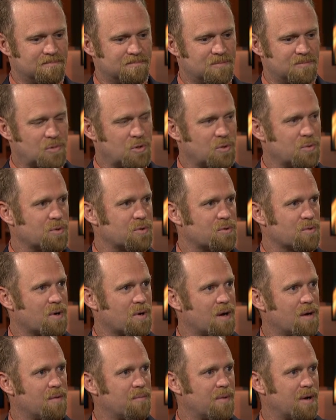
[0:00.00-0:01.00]
do what's right
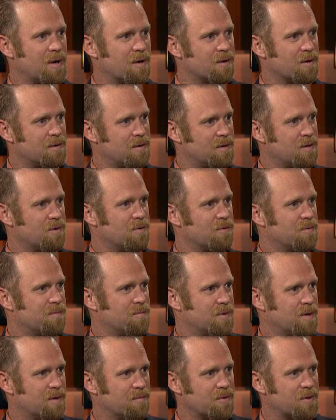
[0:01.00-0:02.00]
and make her, you know,
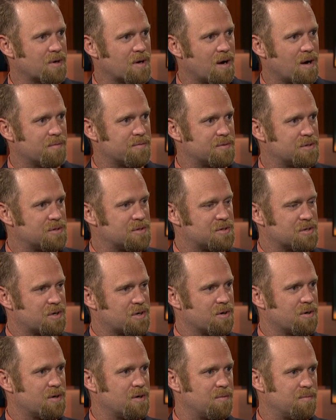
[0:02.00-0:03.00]
give her the confidence and
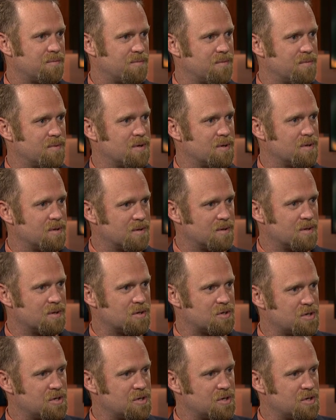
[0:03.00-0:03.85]
security that, that she